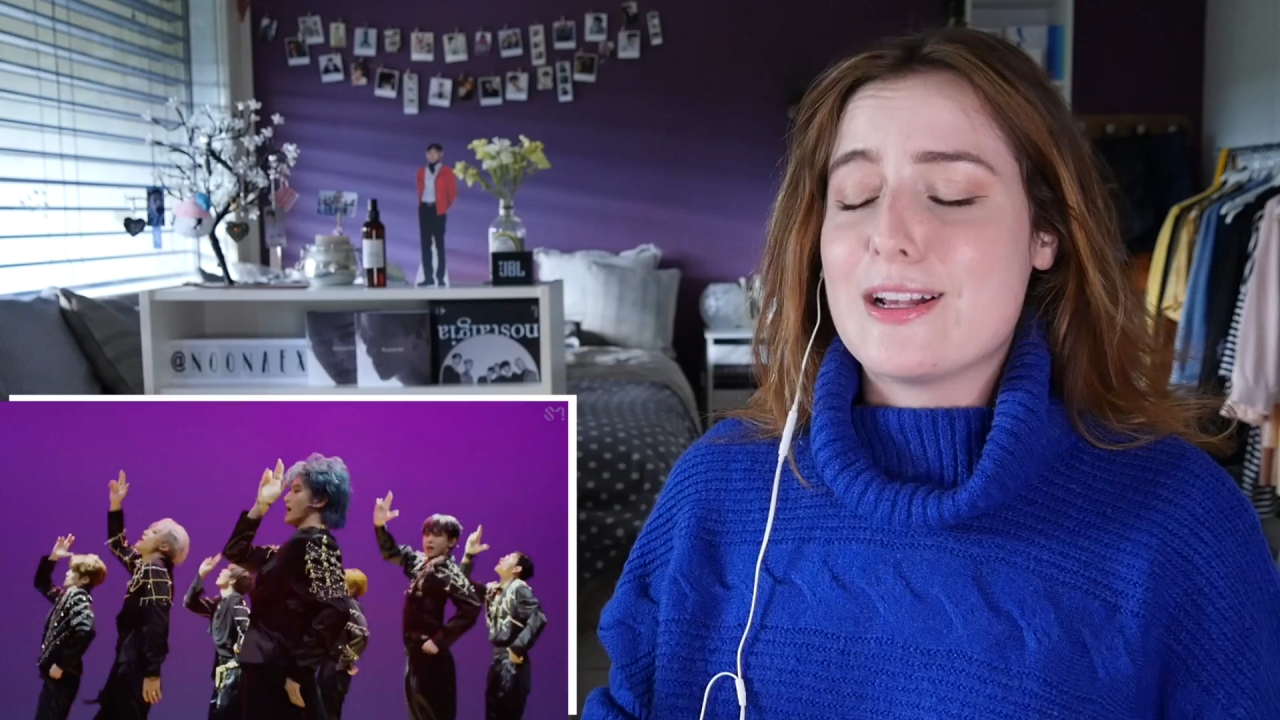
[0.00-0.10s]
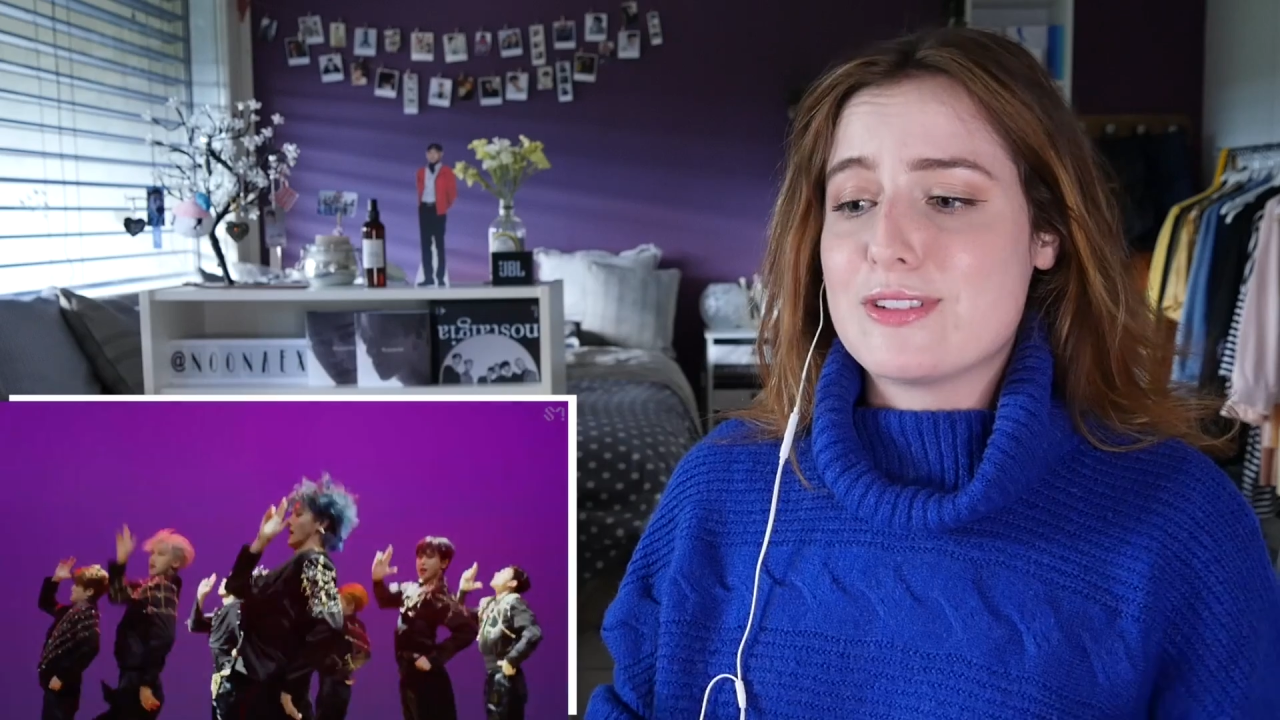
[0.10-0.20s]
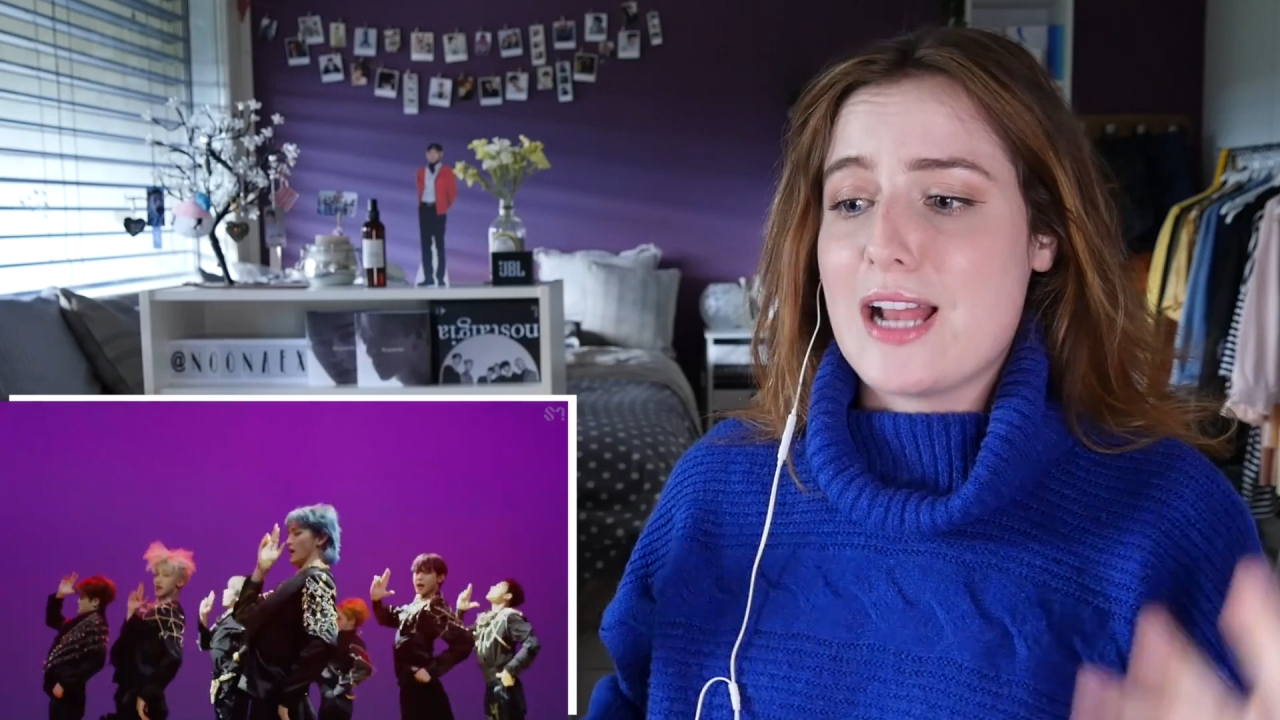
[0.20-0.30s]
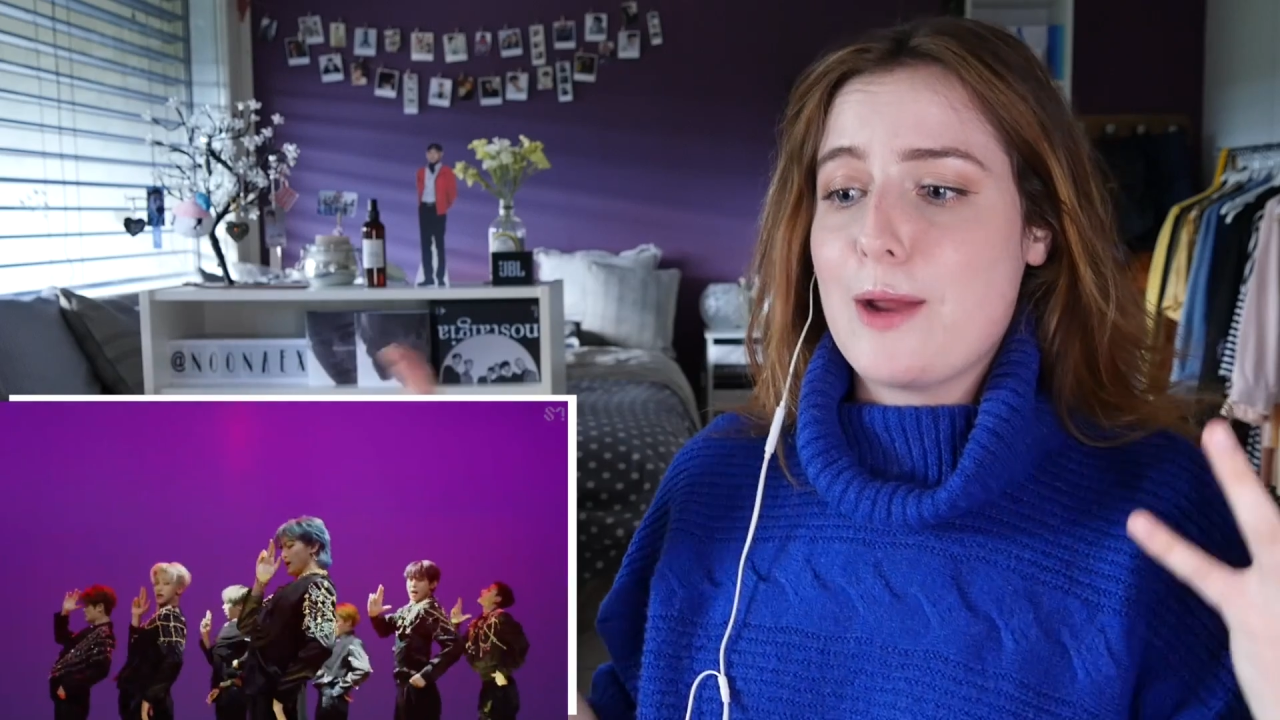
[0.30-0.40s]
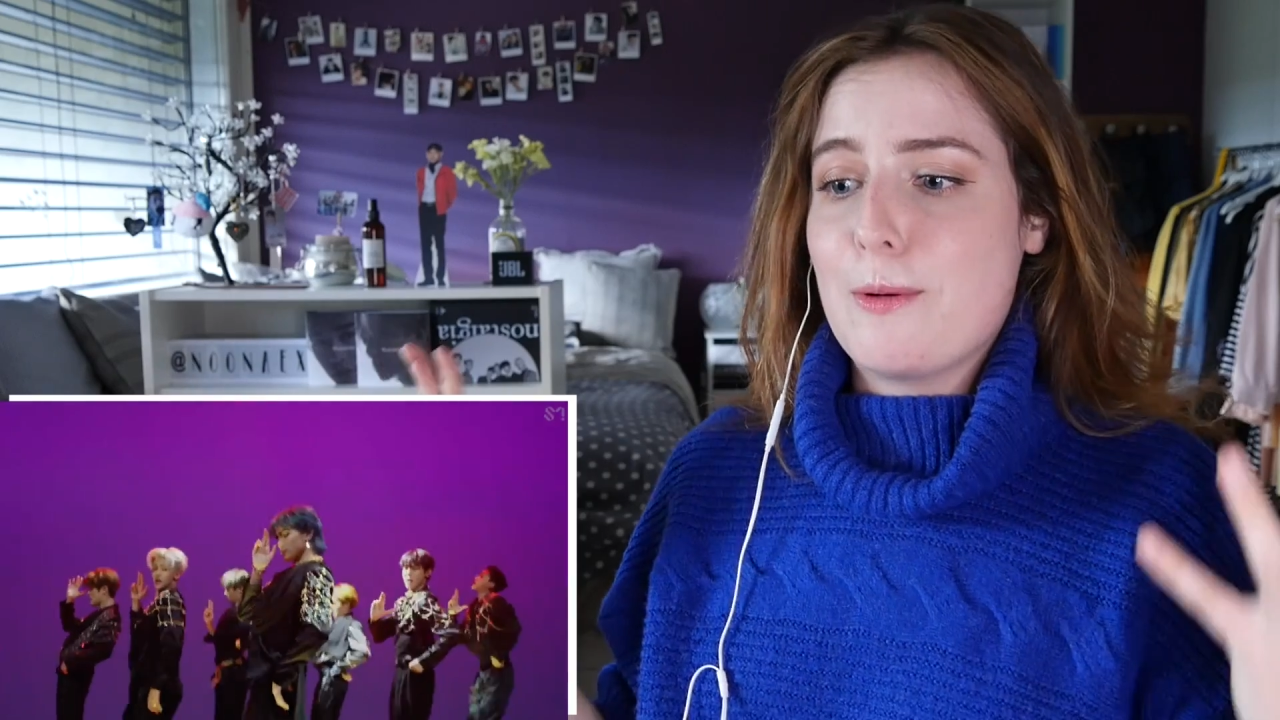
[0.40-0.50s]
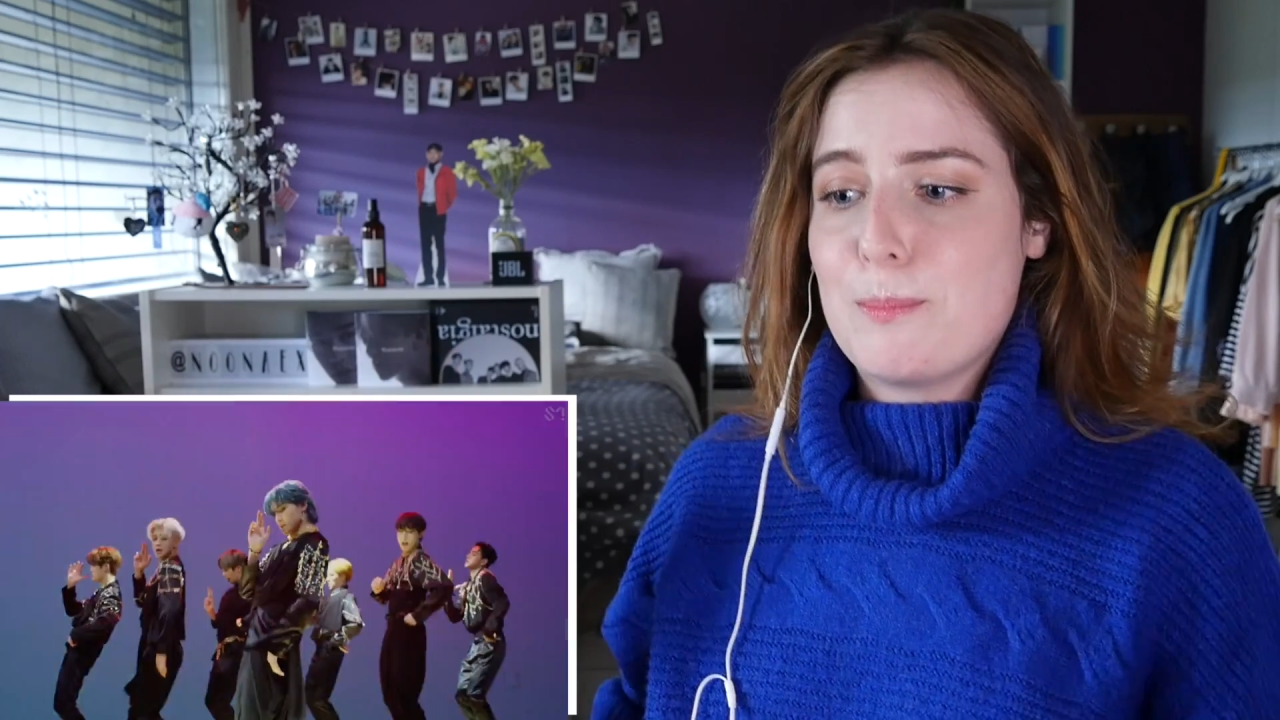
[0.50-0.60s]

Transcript: I was like,